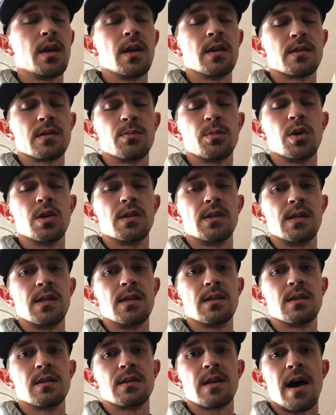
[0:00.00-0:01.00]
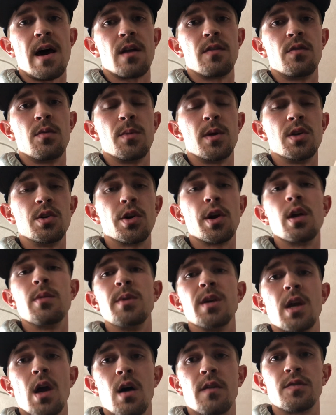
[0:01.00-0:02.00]
some good seasons out of them, and you're going to
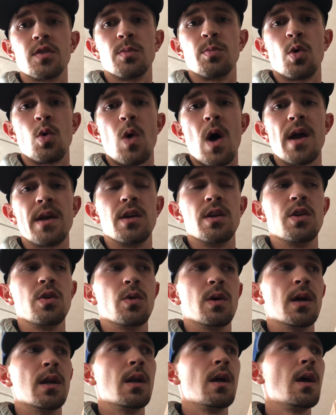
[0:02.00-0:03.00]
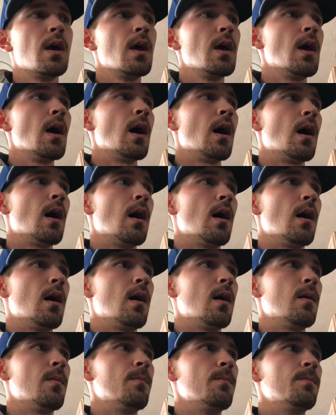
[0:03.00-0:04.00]
be comfortable while you do it.
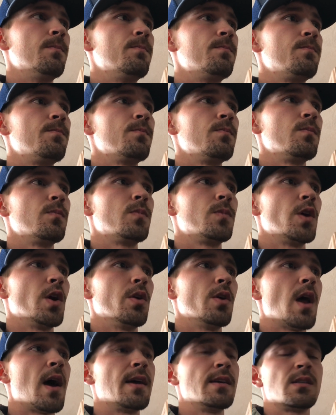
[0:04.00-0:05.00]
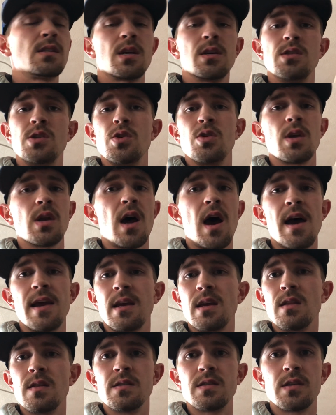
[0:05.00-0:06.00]
They're nice because you can
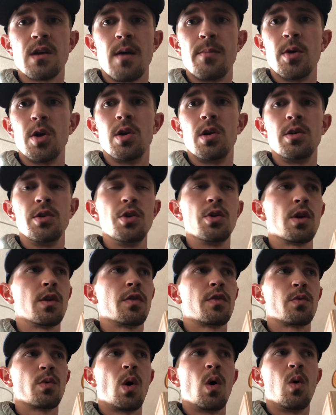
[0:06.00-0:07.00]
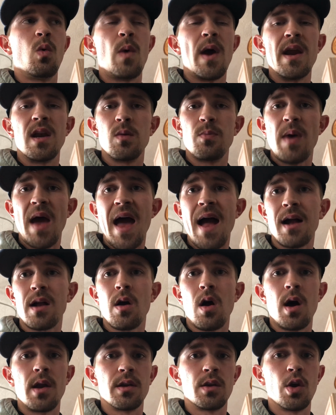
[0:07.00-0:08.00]
hike in the summer. You can throw a weighted pack
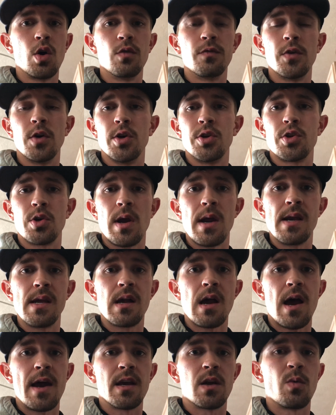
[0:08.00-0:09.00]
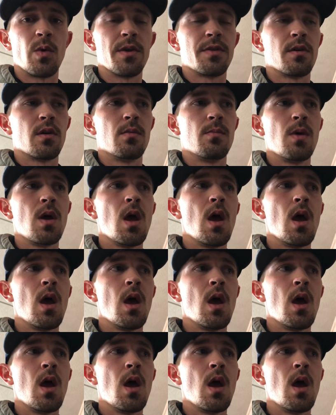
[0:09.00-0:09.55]
on and go for a training hike with them,